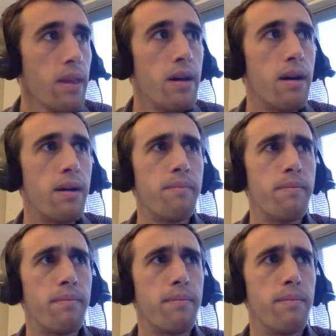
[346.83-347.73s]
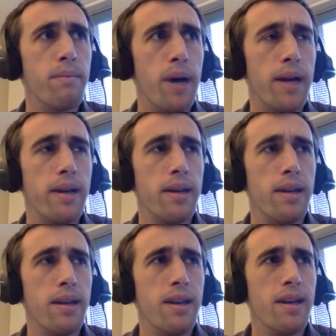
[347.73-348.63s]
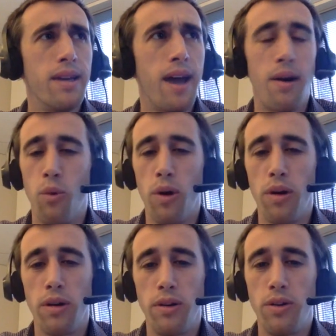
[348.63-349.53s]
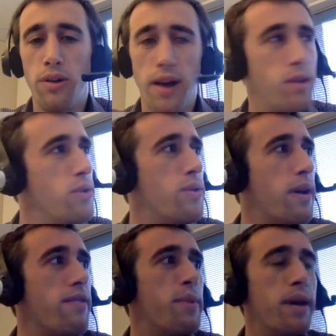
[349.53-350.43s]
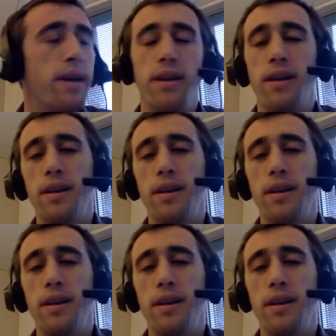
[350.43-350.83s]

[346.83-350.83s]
But yeah, Gret, you have been,